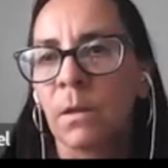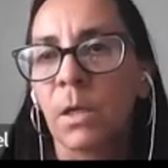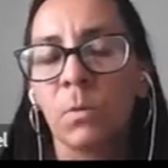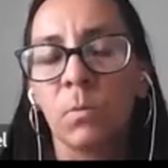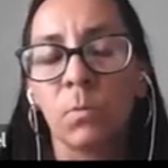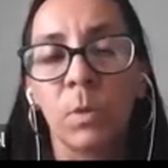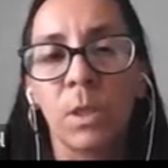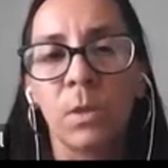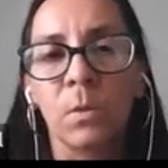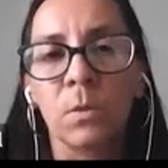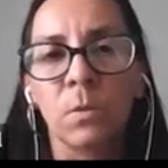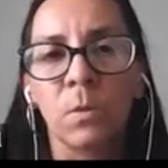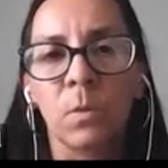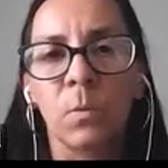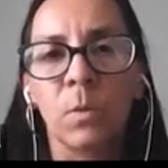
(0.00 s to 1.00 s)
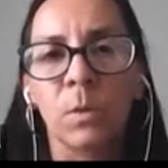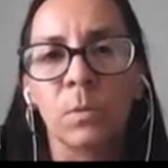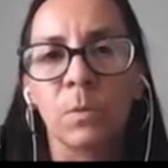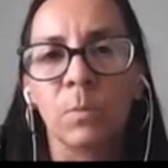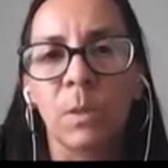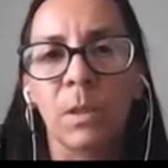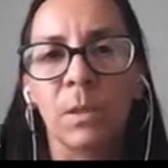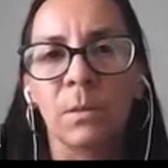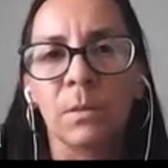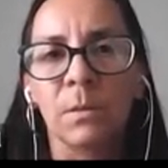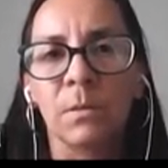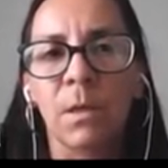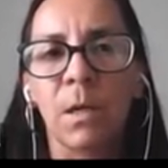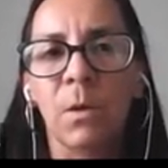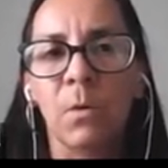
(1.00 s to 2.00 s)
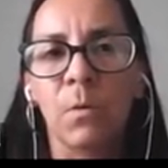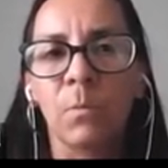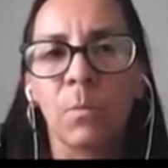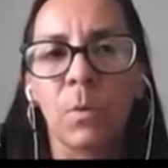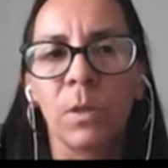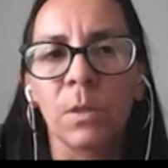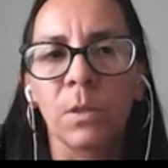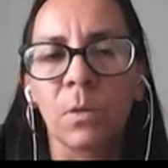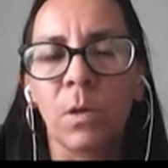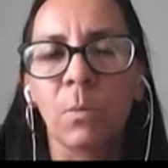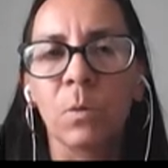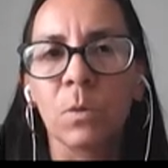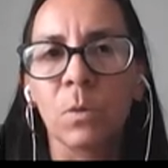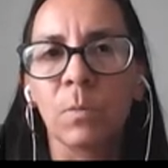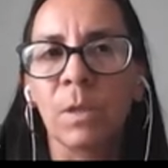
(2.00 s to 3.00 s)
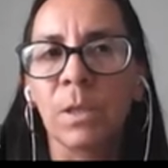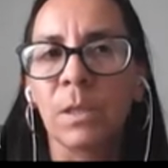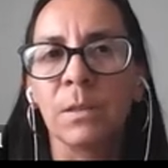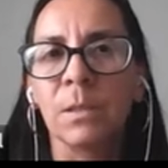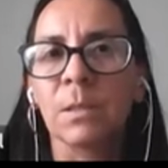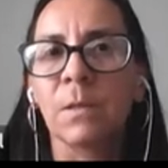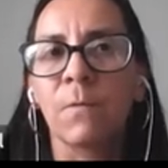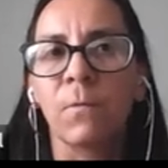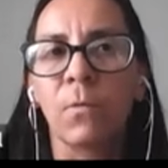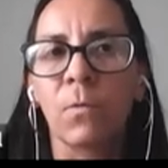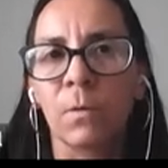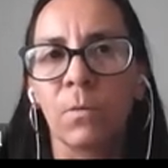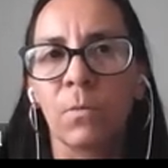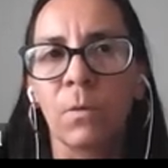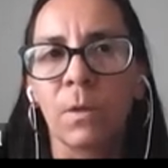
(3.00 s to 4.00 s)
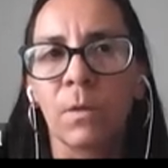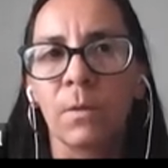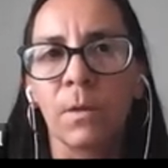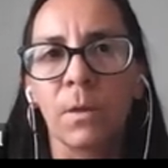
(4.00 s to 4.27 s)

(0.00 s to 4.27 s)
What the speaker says: And we also don't want to spend a lot of money, so I'm also making this affordable.